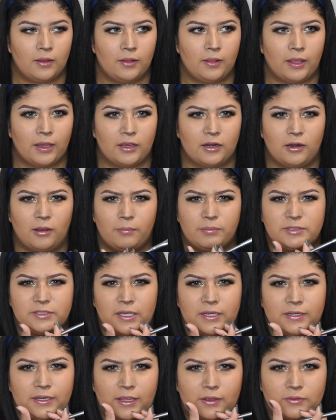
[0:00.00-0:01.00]
Like an
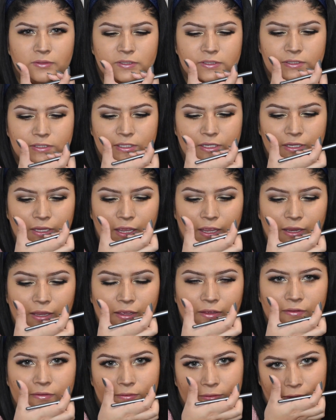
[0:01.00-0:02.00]
upside down C, I
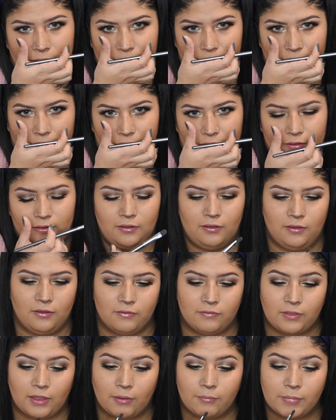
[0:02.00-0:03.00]
guess, like that,
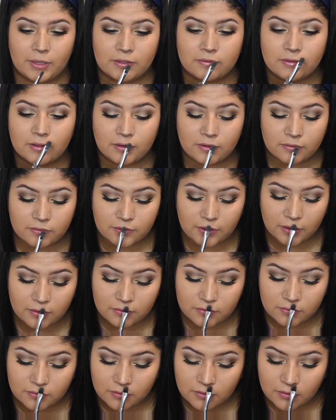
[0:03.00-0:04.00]
if that makes any
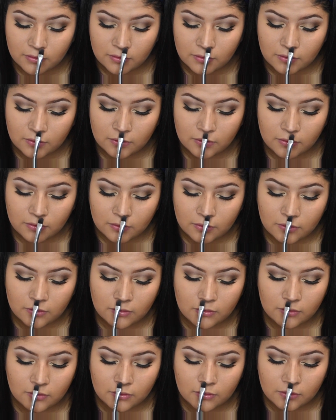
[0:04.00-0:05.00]
sense.
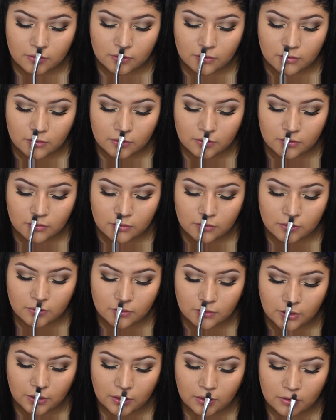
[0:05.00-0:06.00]
Go ahead and do
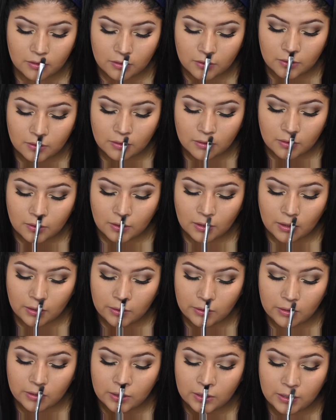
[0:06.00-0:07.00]
that.
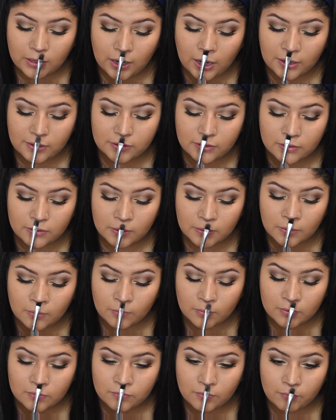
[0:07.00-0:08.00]
You connect it to the
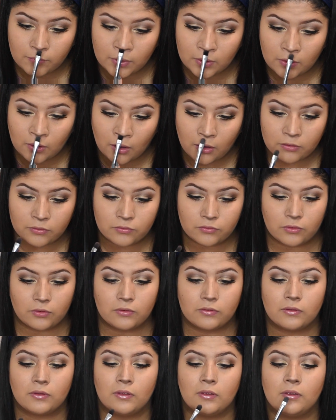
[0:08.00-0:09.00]
ones from your nostrils.